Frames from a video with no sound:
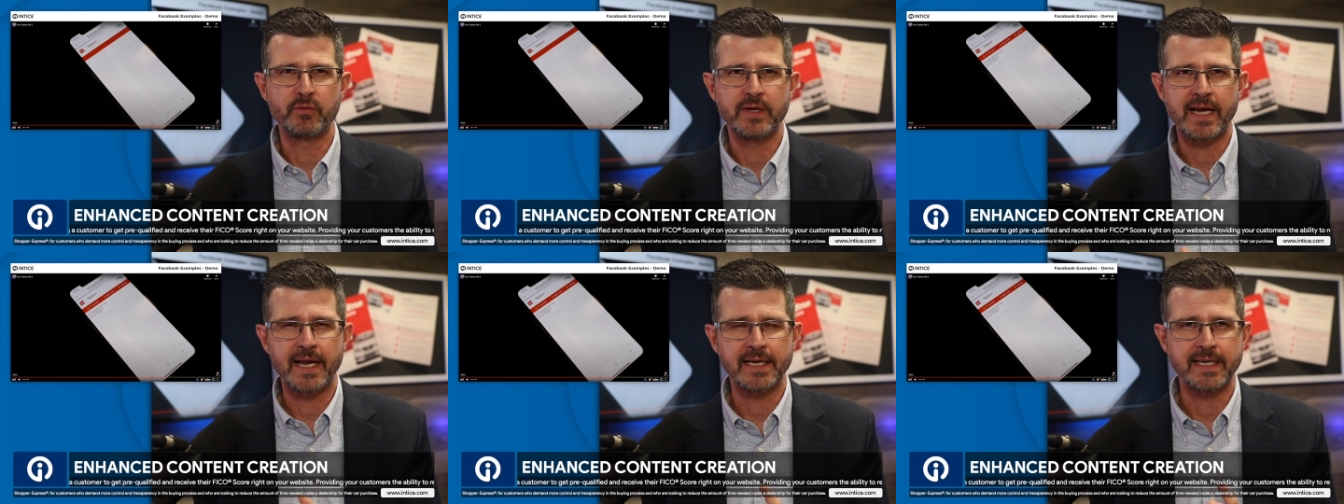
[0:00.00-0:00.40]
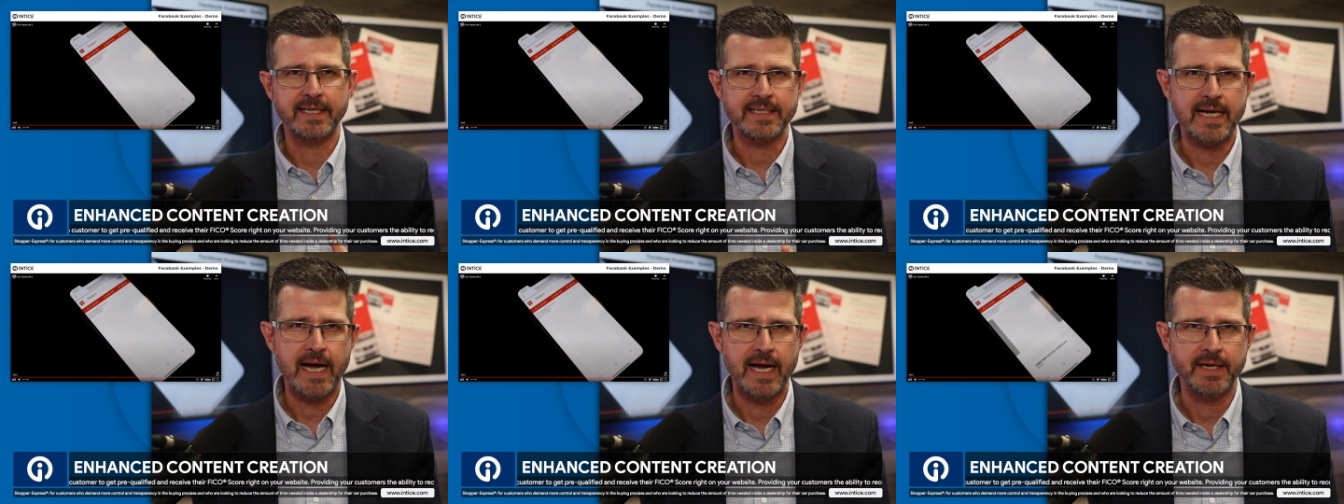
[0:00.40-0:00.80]
we kind of get
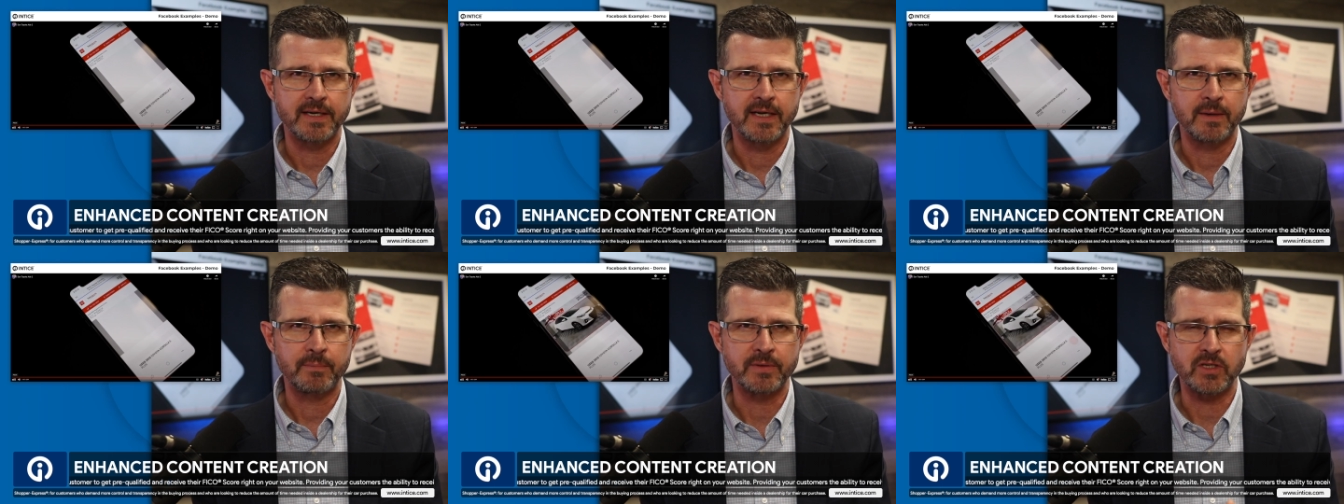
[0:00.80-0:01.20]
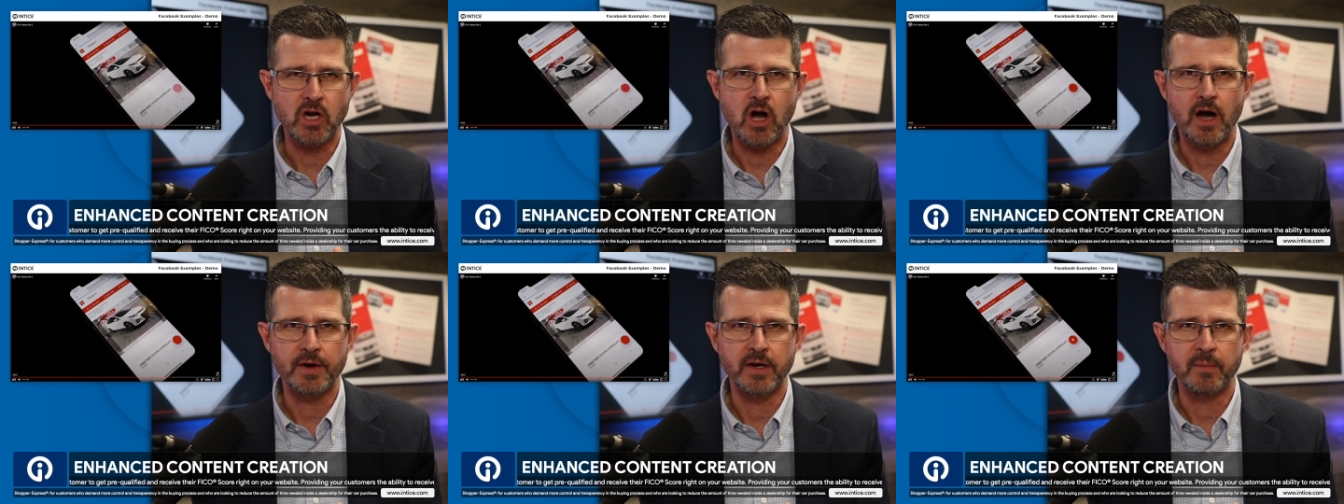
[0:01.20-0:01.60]
tied up and
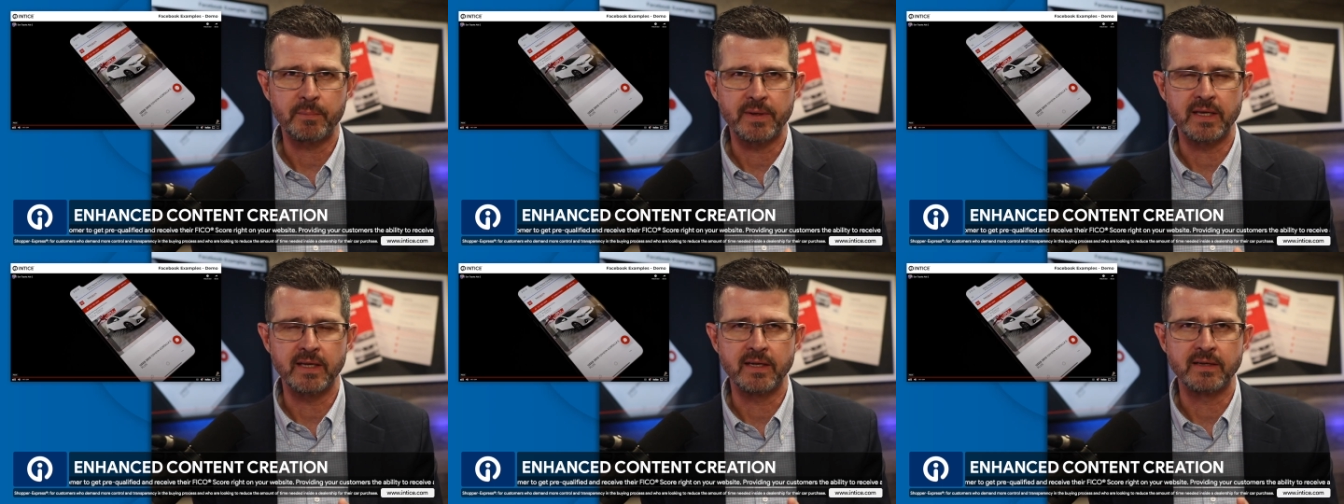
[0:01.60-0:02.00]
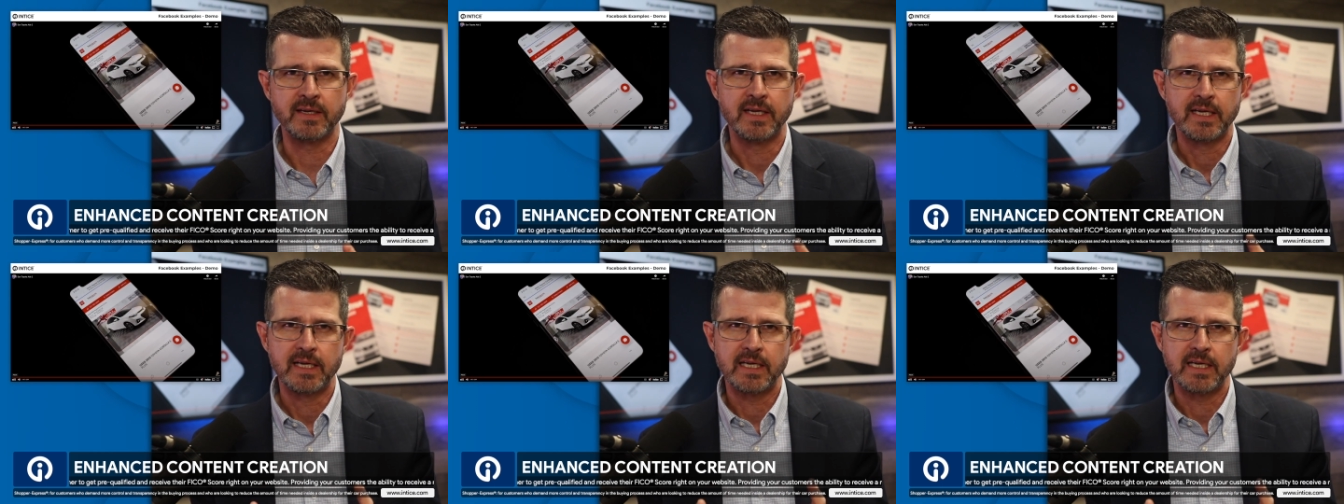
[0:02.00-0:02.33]
caught up in,